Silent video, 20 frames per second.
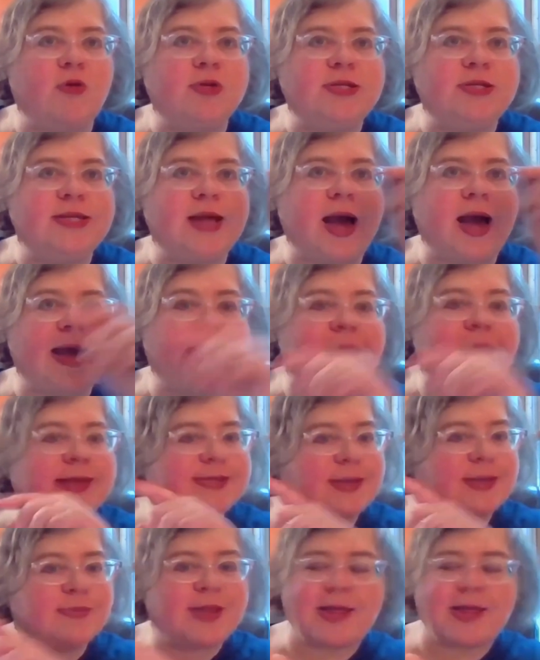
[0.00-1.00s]
d i a
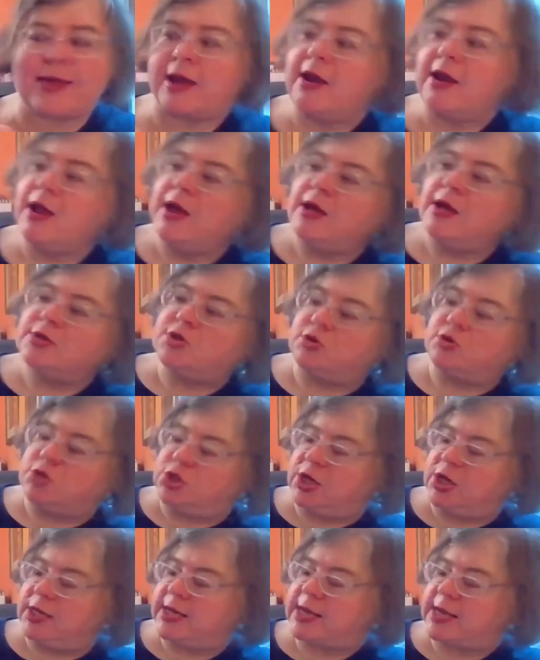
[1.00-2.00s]
something like that. So
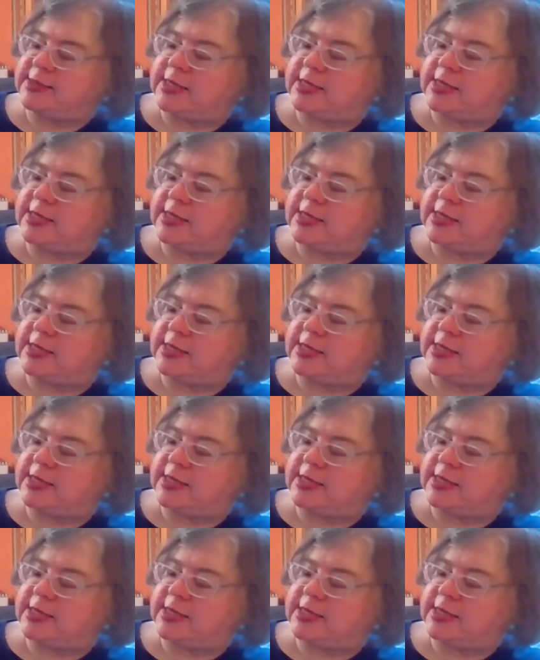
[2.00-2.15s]
she does